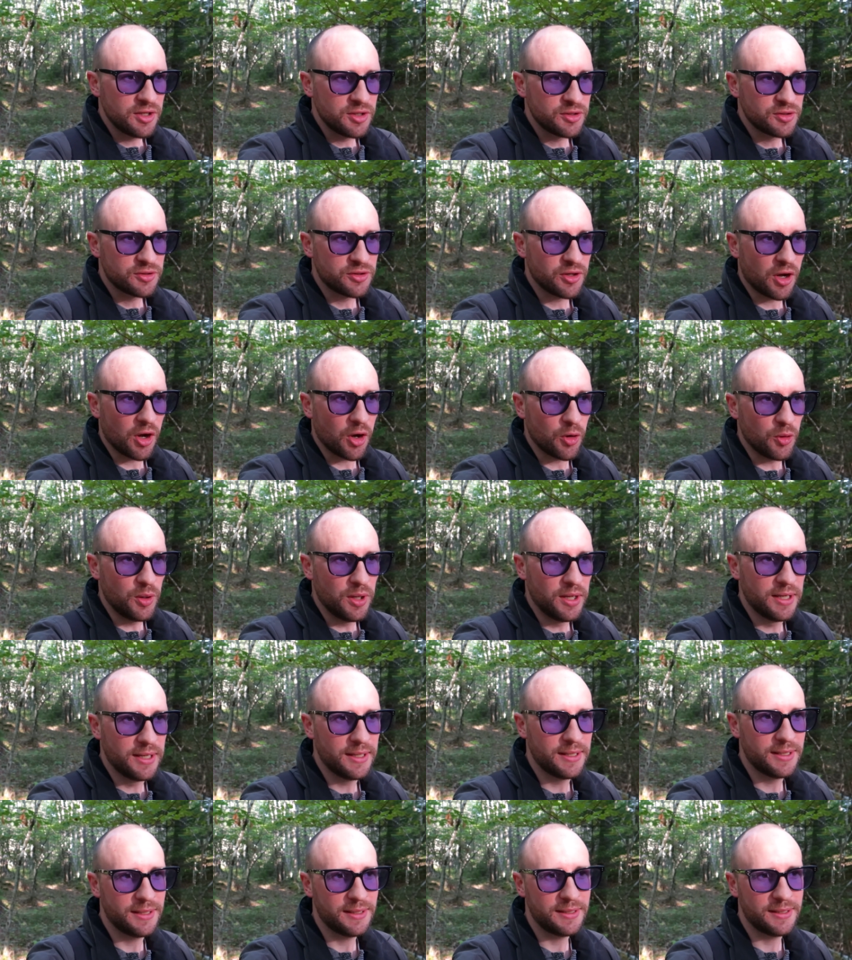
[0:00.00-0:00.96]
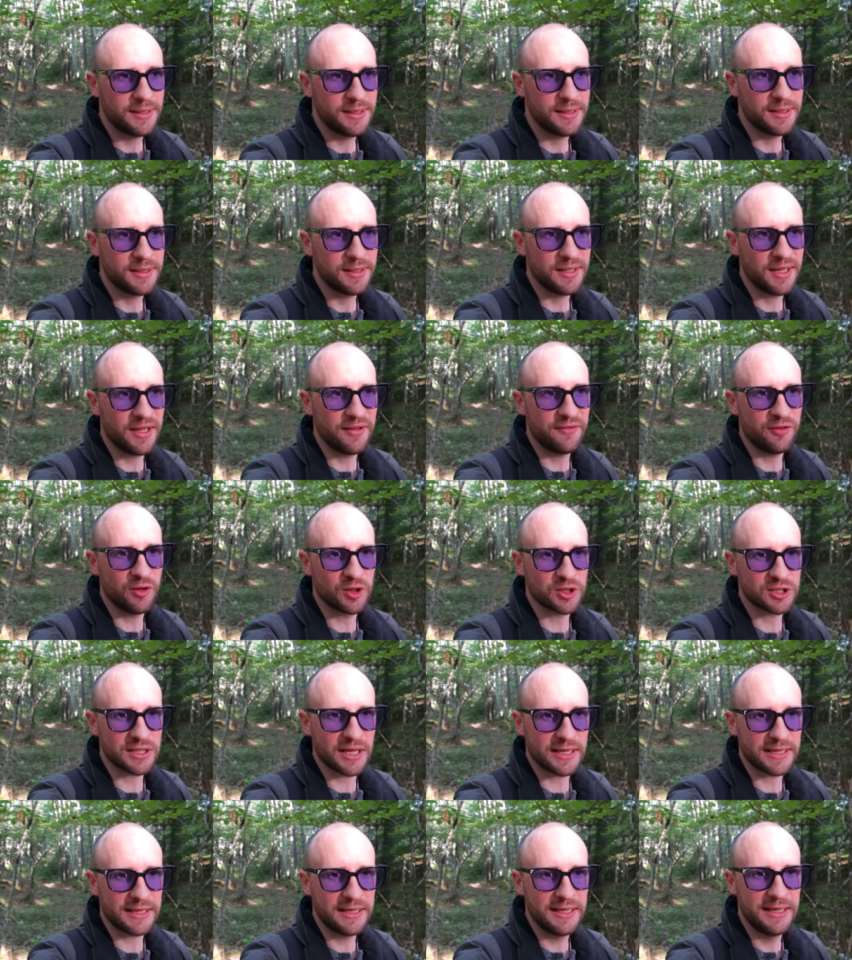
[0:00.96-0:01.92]
So it
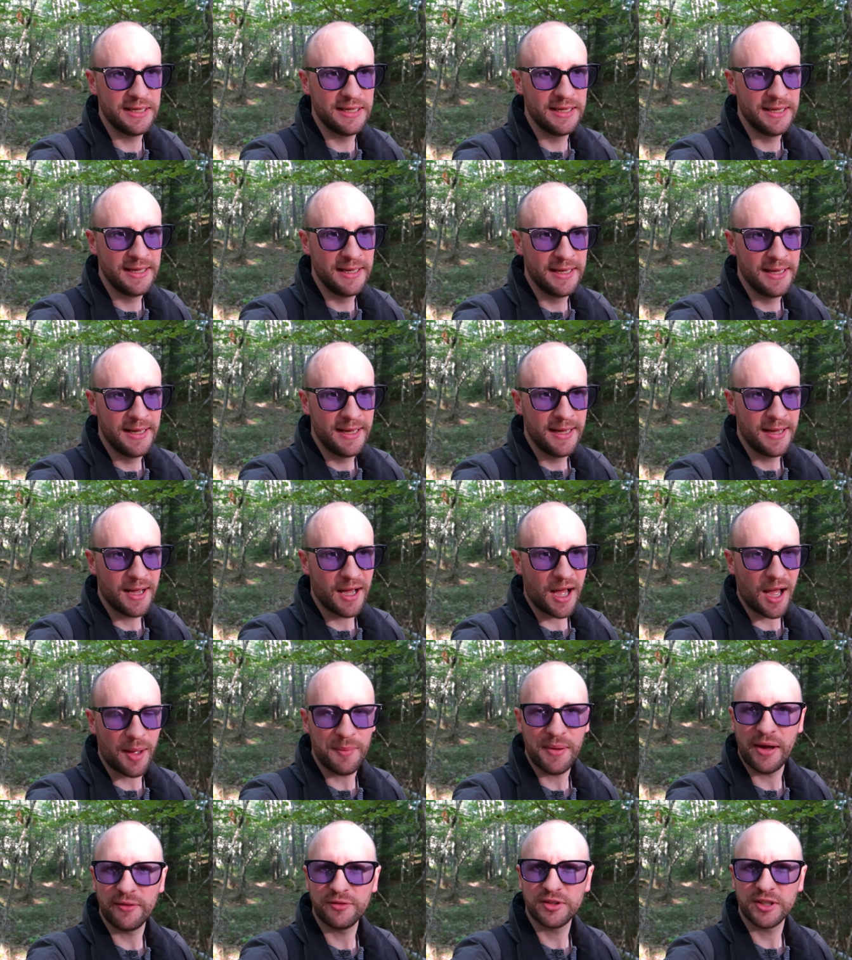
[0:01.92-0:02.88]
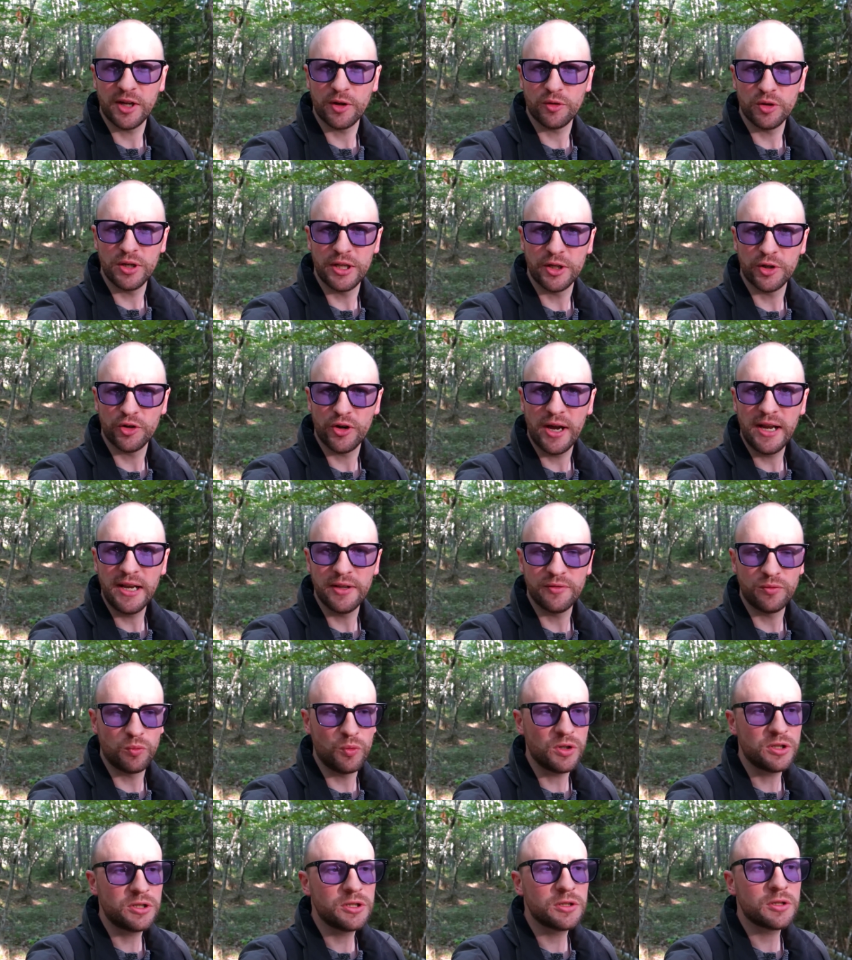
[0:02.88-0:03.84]
feels like I'm gonna have to get really
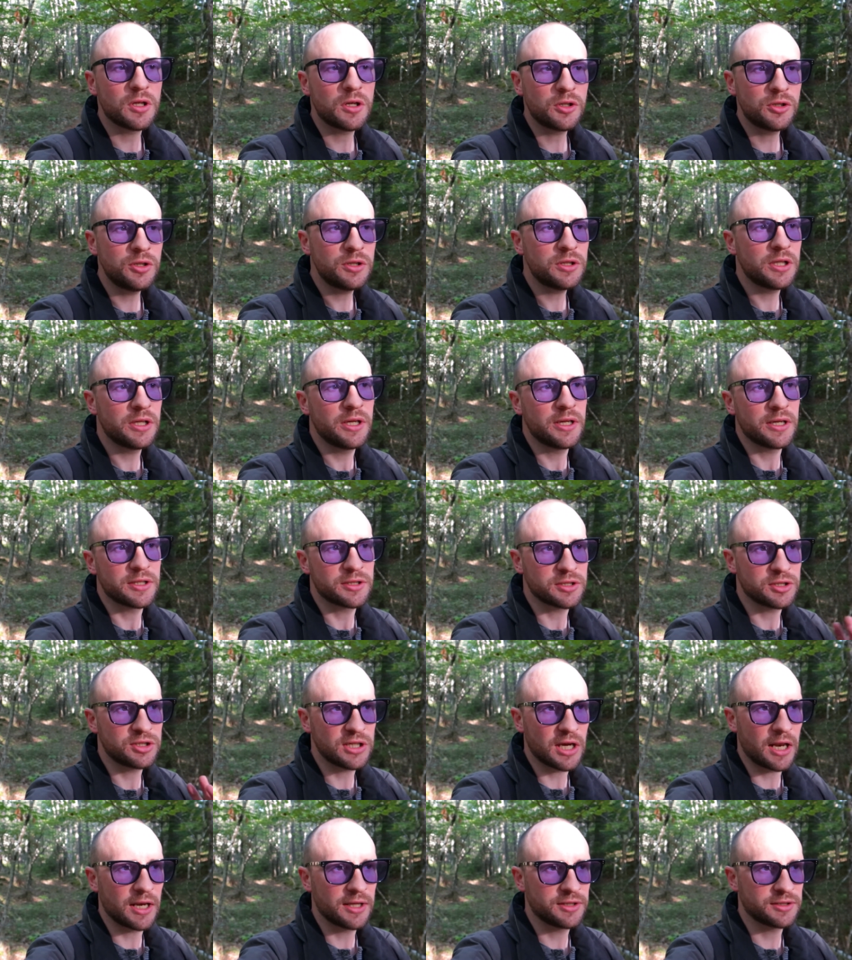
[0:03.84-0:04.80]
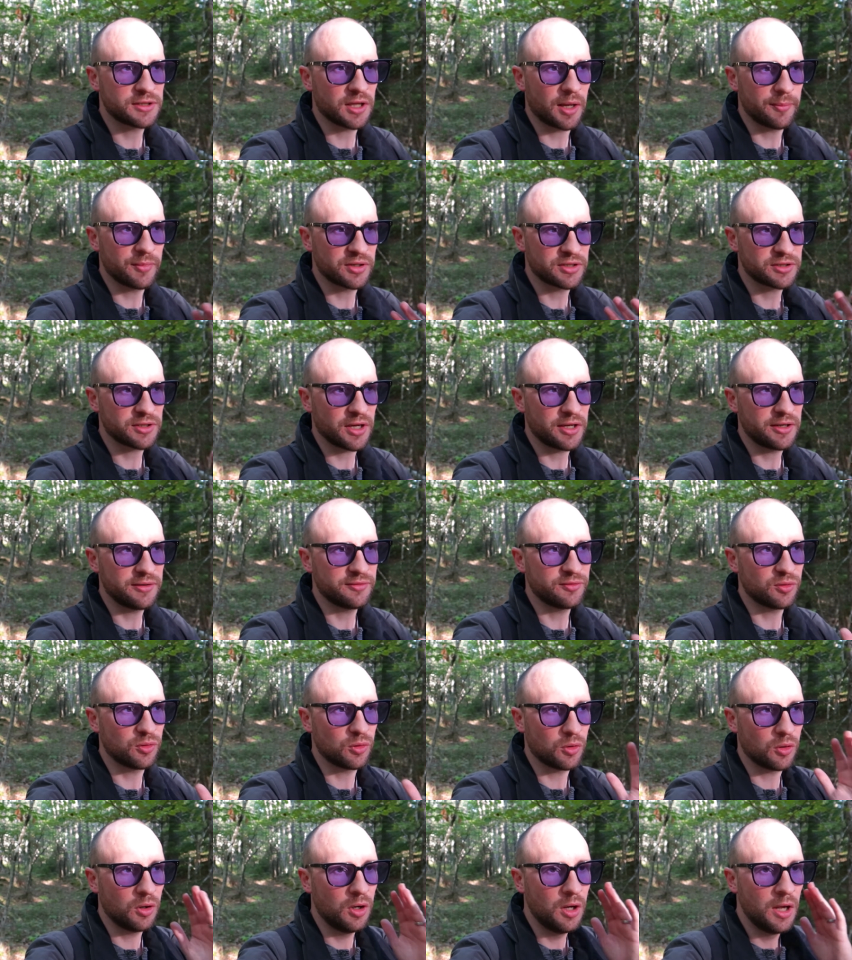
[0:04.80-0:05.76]
creative, which is a good thing and it's a challenge that I'm excited
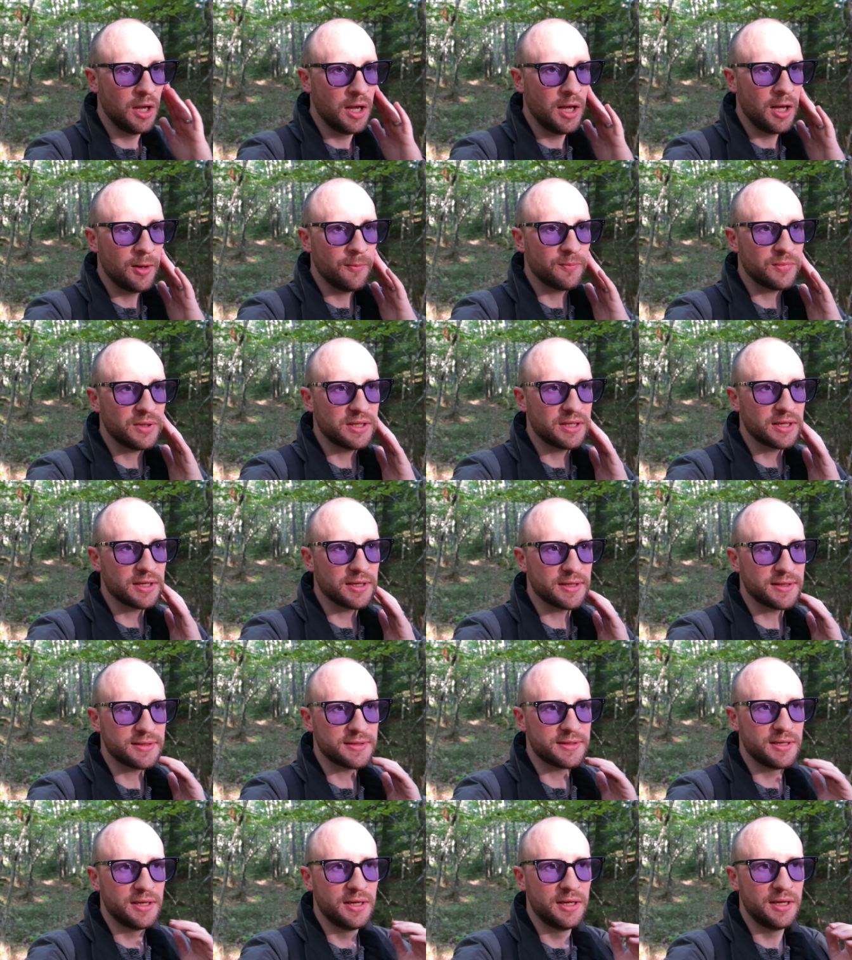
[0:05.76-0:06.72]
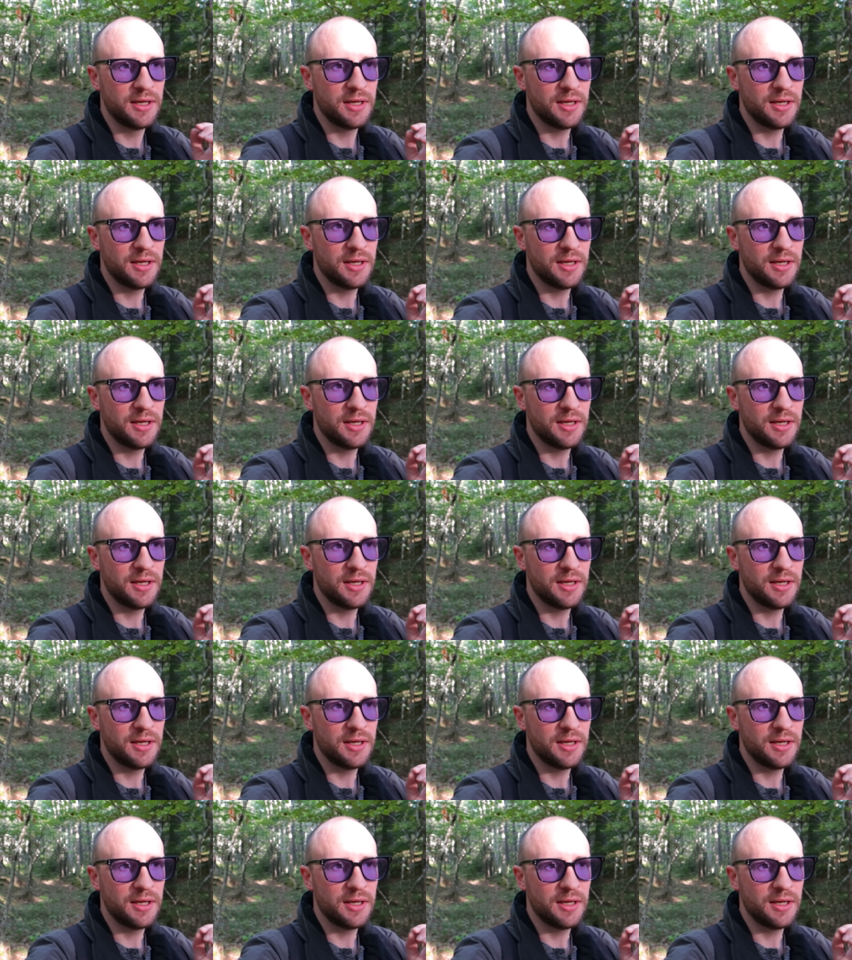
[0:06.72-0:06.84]
for because,